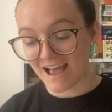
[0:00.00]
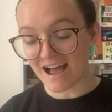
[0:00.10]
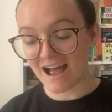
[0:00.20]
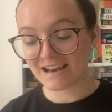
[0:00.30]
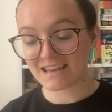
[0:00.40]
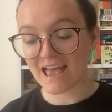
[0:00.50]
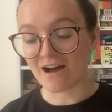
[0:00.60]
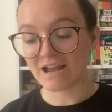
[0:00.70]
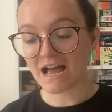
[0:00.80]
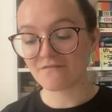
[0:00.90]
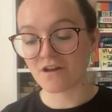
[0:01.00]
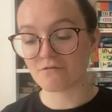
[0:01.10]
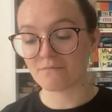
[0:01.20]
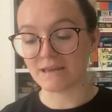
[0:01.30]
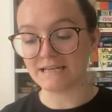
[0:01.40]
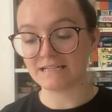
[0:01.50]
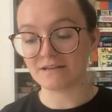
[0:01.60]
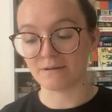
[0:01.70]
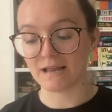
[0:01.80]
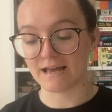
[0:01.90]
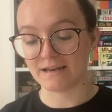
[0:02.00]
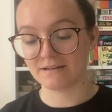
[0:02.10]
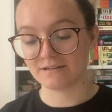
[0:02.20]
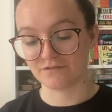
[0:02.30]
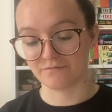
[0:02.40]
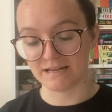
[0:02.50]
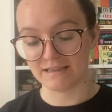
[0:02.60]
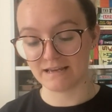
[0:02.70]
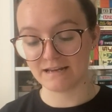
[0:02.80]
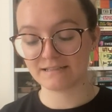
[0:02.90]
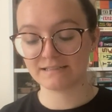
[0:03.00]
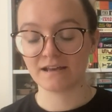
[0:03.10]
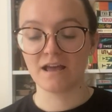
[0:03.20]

And yeah, I have no immediate plan to read this,